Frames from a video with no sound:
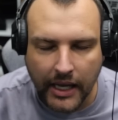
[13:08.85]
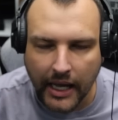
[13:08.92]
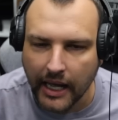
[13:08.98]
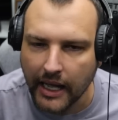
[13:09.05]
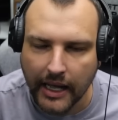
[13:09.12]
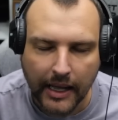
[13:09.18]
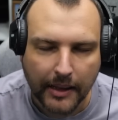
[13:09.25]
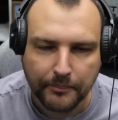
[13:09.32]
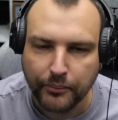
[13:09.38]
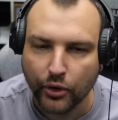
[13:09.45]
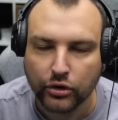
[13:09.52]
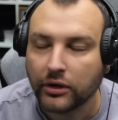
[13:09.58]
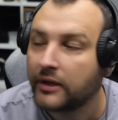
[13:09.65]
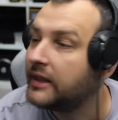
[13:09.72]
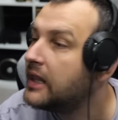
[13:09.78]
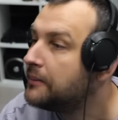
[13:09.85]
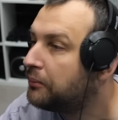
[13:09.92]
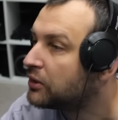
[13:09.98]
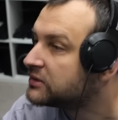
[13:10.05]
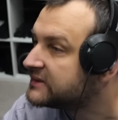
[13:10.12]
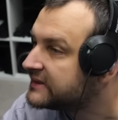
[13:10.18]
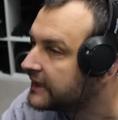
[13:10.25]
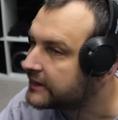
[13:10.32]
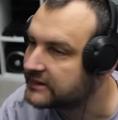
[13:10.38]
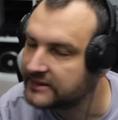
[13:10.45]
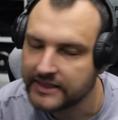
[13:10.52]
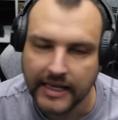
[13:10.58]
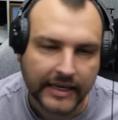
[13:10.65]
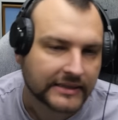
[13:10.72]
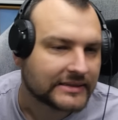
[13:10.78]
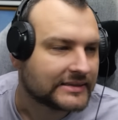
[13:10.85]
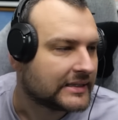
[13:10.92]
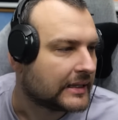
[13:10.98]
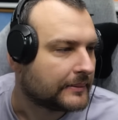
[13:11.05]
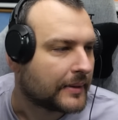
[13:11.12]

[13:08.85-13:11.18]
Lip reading: Prototipo 6, there is